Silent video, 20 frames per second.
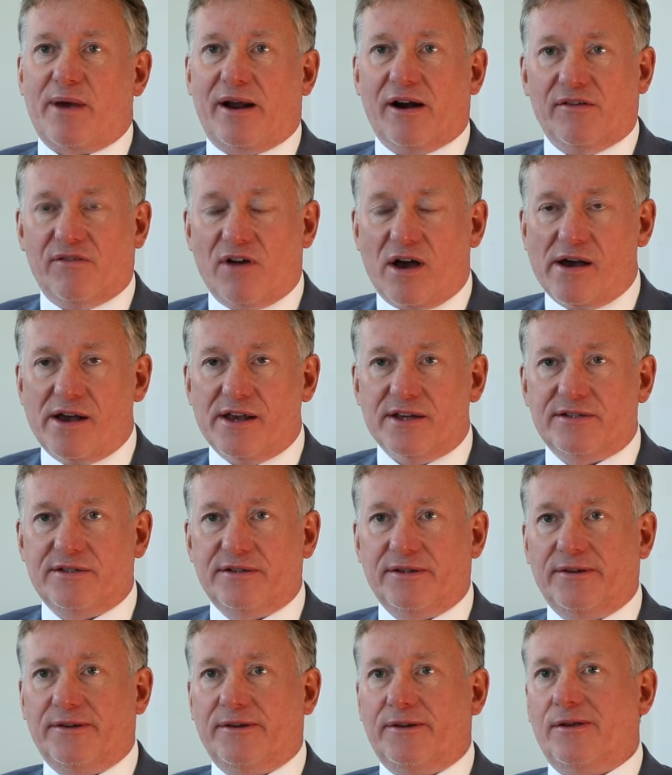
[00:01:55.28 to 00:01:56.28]
pair of eyes,
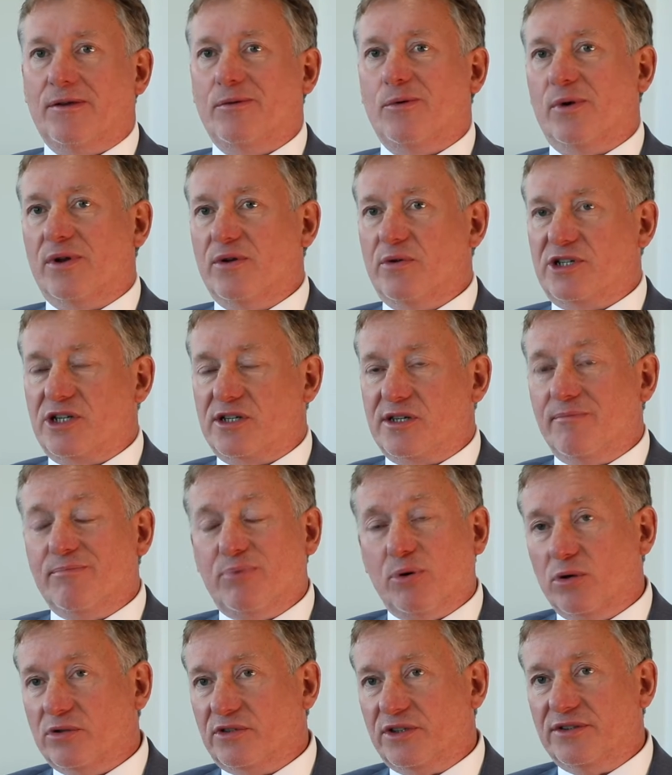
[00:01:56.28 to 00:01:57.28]
which is
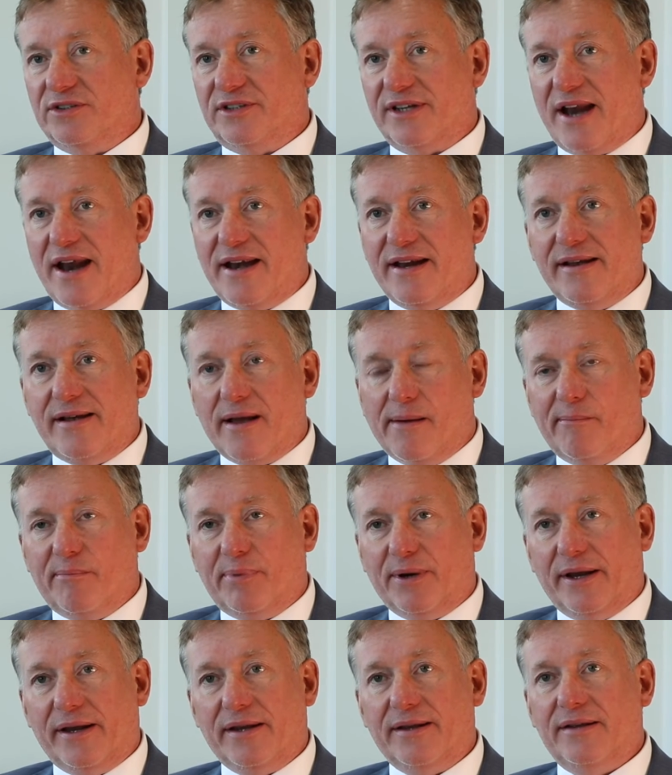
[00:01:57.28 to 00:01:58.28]
important in any
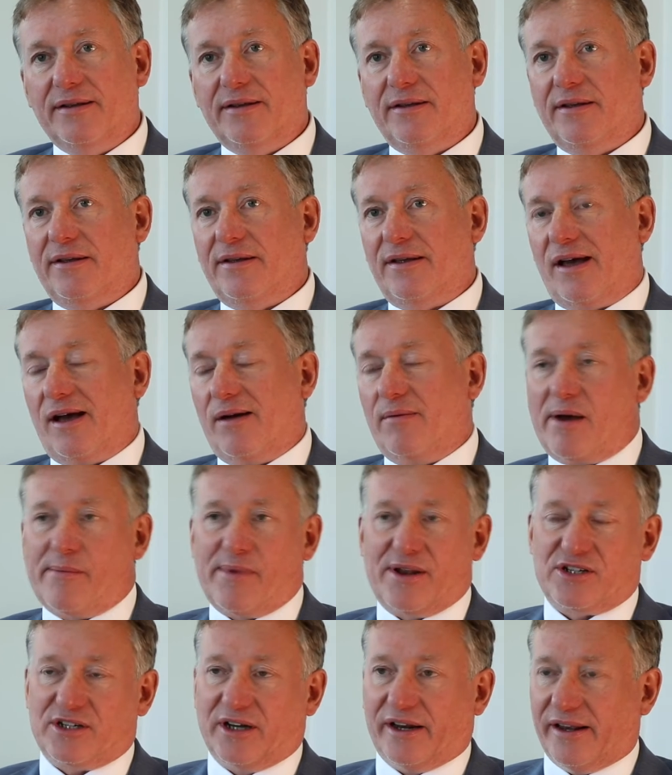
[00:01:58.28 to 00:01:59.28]
company. I'm
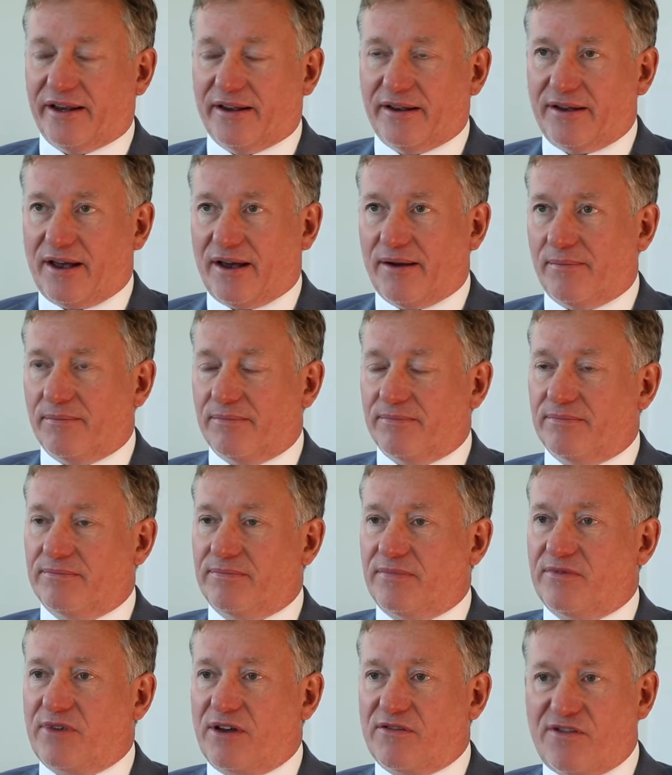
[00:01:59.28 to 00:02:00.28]
actually
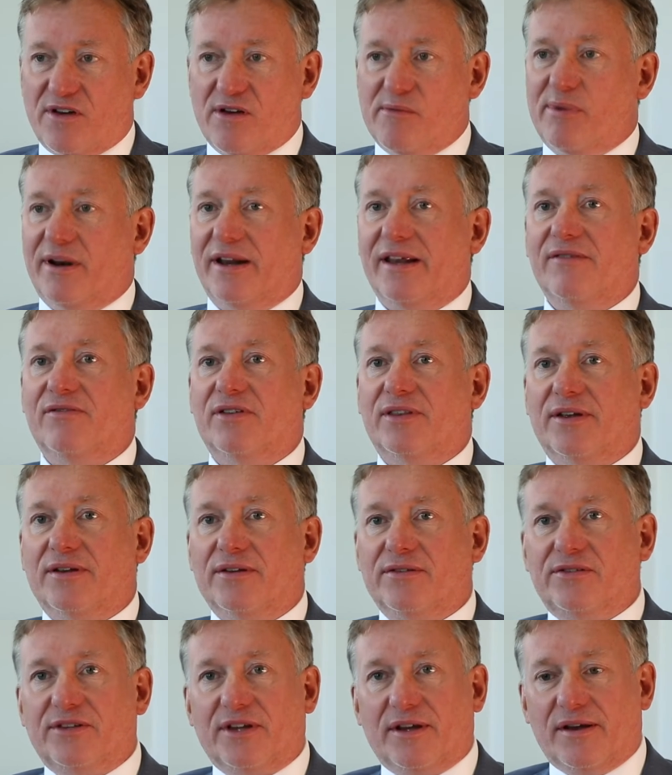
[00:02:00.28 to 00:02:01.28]
a firm believer
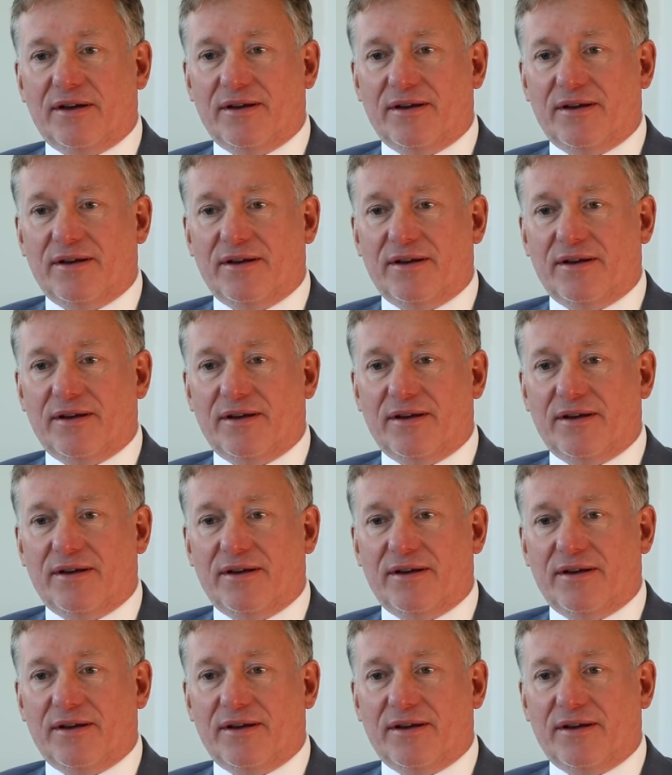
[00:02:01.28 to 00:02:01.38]
that